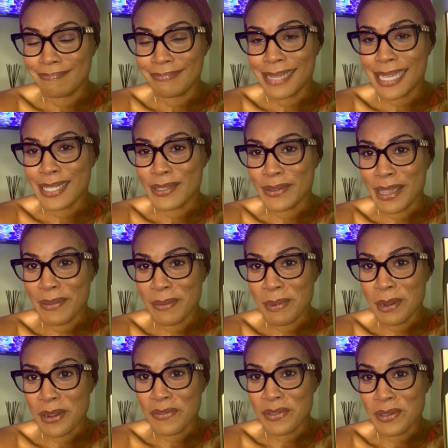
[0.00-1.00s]
have the
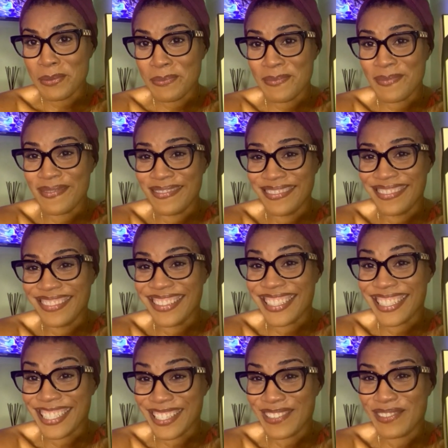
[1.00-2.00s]
perfume
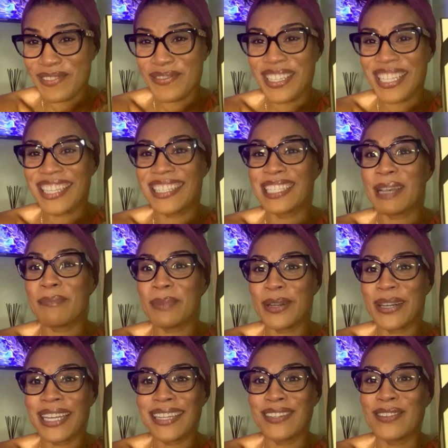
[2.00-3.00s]
too because I
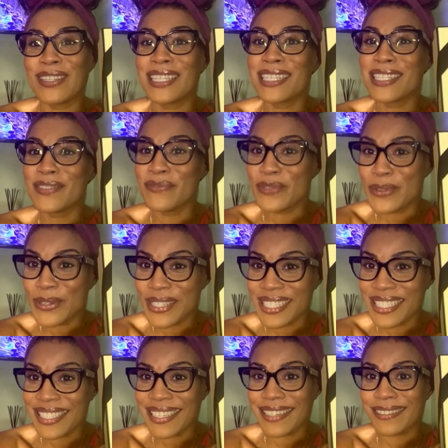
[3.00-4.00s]
bought it during the Sephora
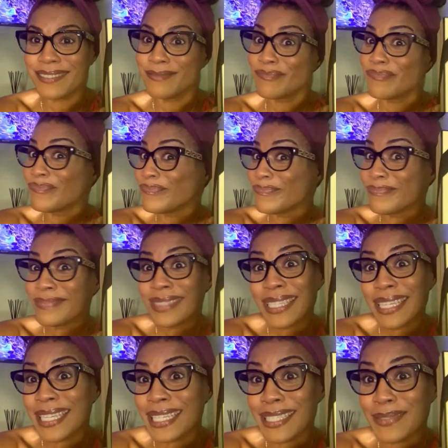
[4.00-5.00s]
sale.
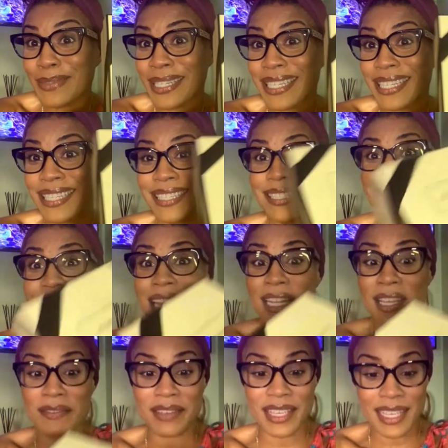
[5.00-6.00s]
It is what it is. I
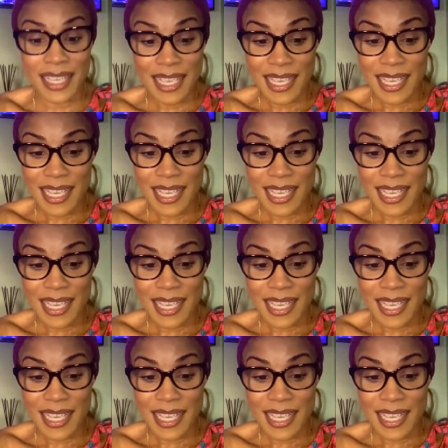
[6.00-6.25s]
love it.